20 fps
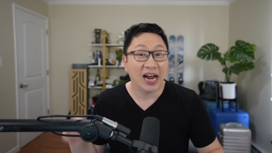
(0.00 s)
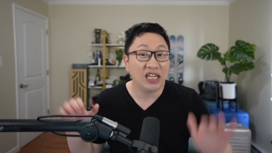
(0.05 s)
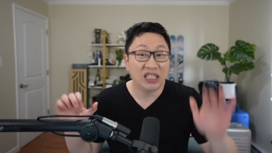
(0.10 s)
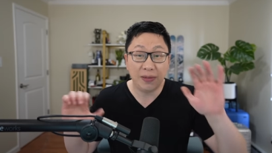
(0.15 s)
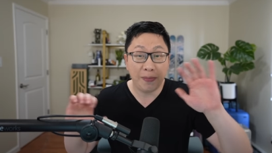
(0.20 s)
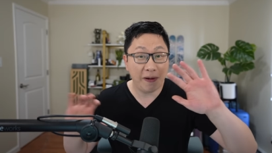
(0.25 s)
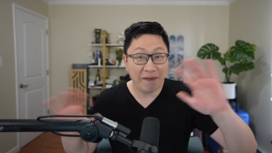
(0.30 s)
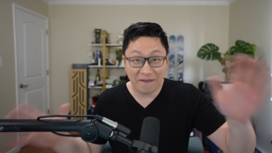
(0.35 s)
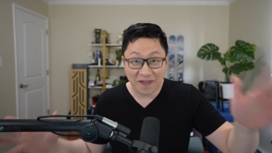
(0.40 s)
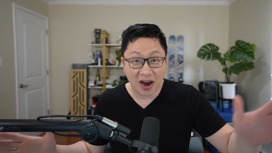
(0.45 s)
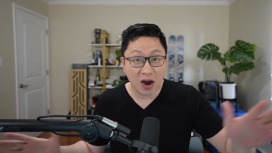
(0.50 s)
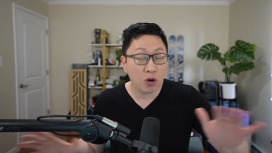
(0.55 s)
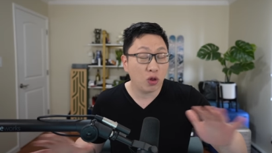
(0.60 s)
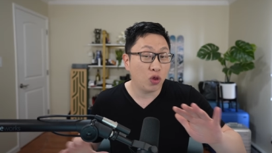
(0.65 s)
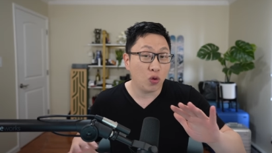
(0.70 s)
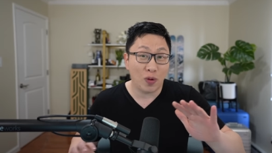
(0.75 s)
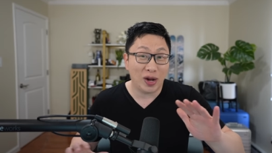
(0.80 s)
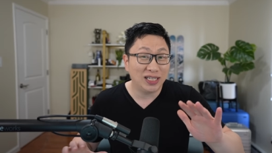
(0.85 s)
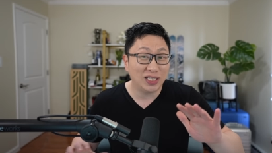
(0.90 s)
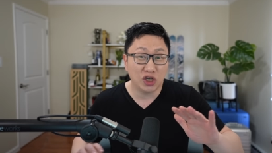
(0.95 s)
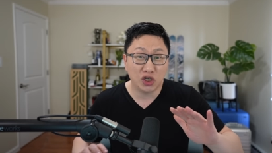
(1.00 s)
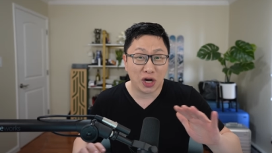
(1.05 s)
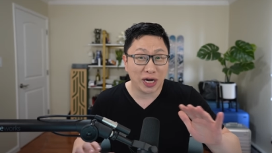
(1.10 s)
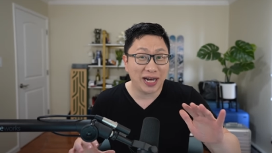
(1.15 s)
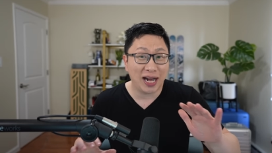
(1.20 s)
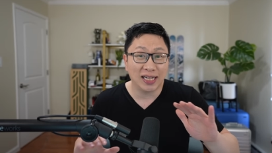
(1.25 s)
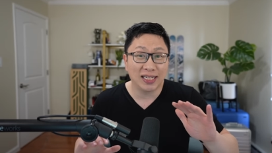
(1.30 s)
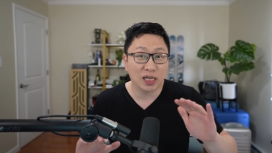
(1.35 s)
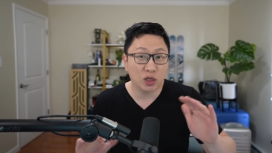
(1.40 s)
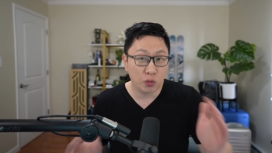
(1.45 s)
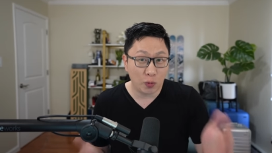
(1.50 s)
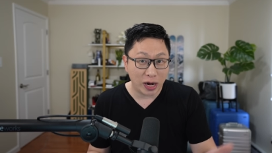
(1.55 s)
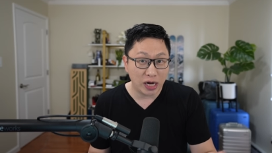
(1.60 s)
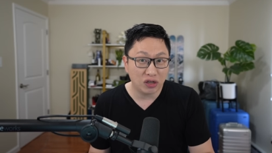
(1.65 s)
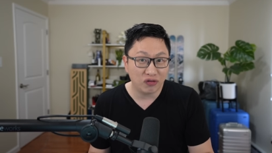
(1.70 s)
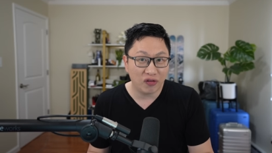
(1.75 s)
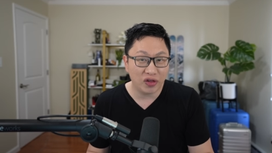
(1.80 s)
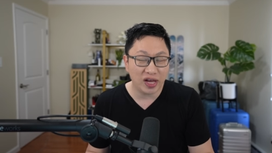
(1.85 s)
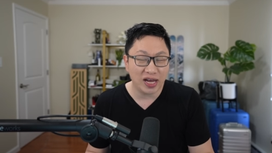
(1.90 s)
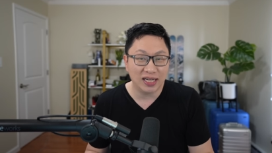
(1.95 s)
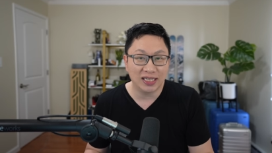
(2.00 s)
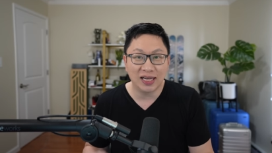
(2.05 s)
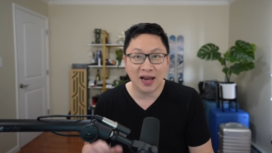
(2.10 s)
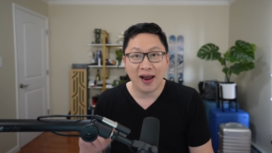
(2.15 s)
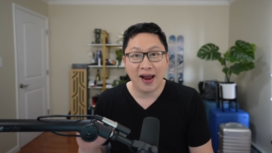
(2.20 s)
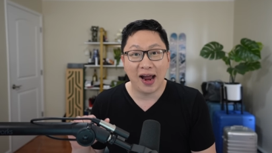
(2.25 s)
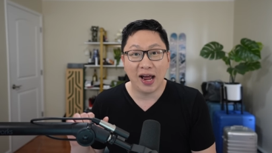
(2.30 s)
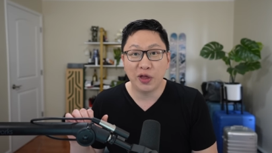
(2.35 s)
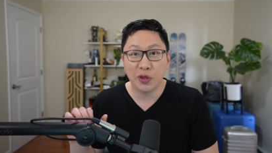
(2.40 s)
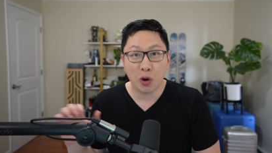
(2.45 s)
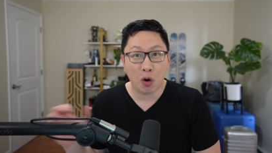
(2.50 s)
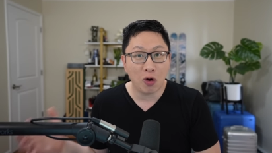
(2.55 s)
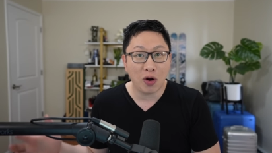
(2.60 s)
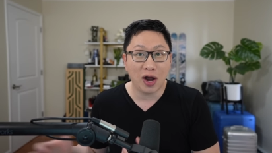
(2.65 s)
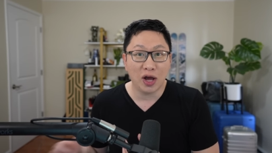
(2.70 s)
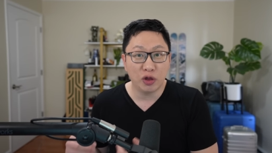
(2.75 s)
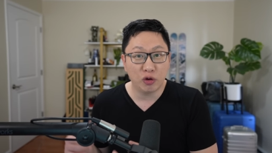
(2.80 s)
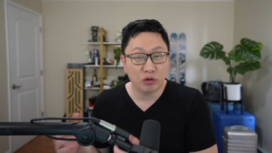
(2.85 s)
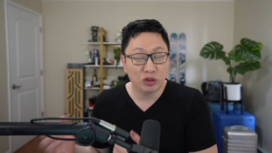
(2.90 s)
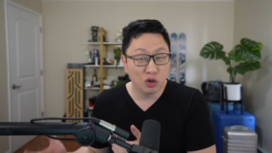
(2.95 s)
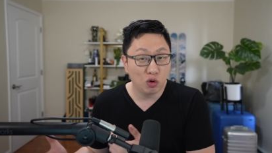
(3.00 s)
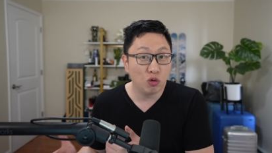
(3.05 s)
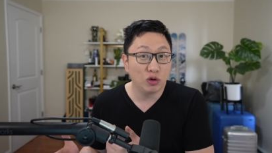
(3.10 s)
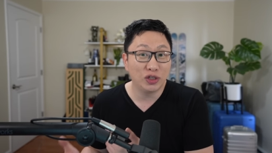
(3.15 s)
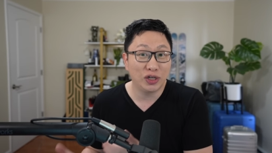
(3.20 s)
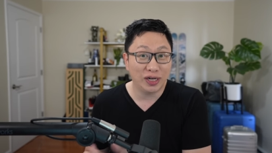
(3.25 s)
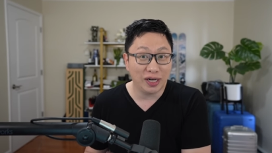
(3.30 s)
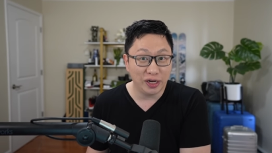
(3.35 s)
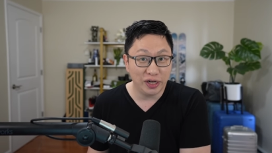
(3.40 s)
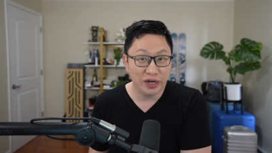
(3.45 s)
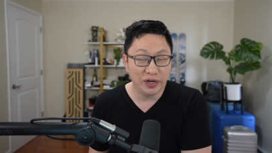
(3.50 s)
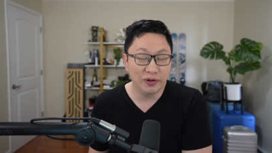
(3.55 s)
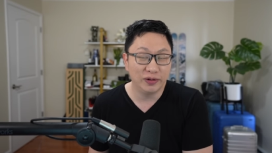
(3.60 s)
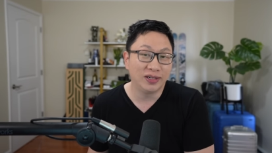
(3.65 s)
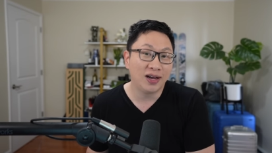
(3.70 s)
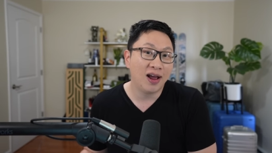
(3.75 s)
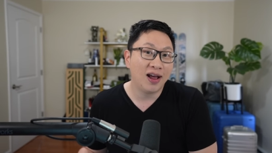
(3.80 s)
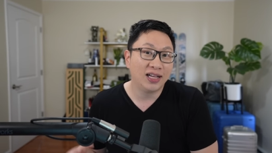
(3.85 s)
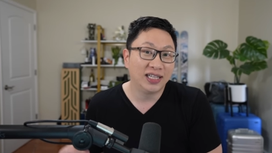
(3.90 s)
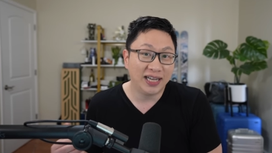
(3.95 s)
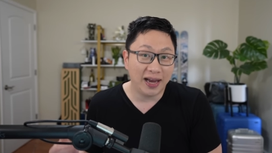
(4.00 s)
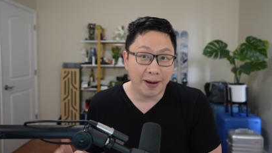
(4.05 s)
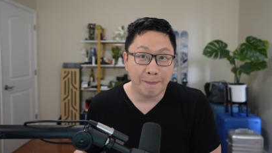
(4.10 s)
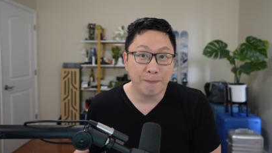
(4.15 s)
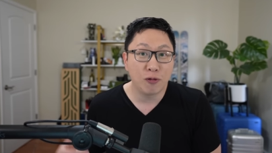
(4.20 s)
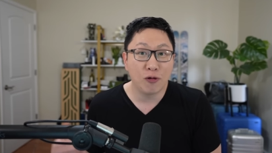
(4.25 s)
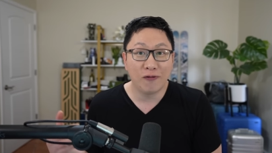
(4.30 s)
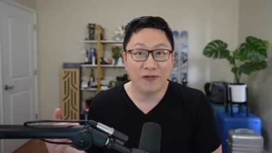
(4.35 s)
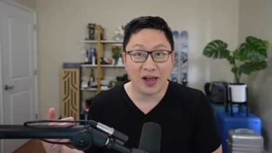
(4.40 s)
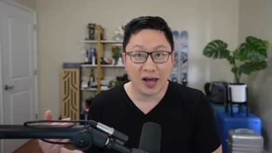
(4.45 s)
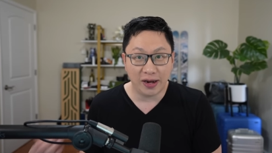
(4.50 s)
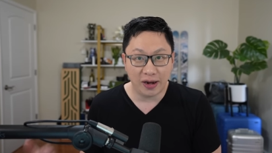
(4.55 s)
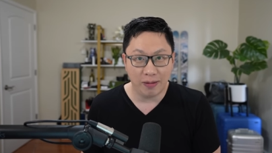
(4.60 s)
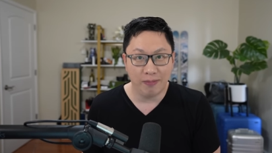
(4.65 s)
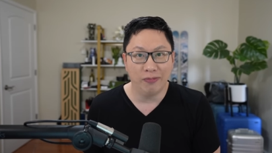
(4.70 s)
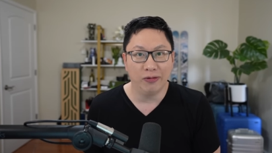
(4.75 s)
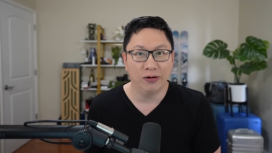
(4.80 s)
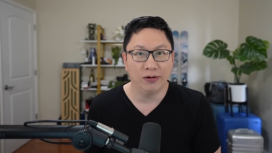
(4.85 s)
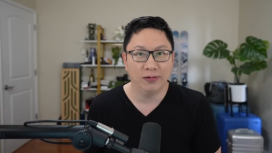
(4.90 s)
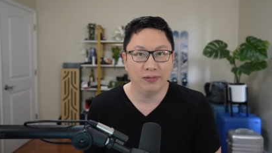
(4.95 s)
And to be fair, there is a gigantic range for this, and there are other tools you can use to improve that number.